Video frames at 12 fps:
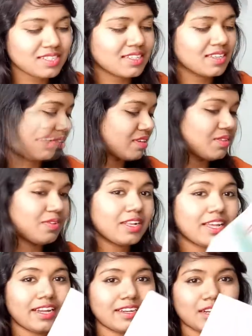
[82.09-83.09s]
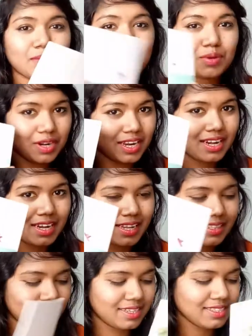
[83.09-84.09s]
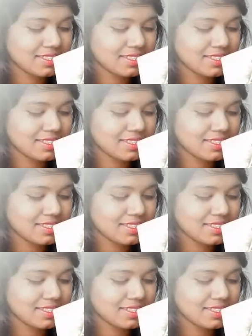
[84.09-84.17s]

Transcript: you will get a booklet like this.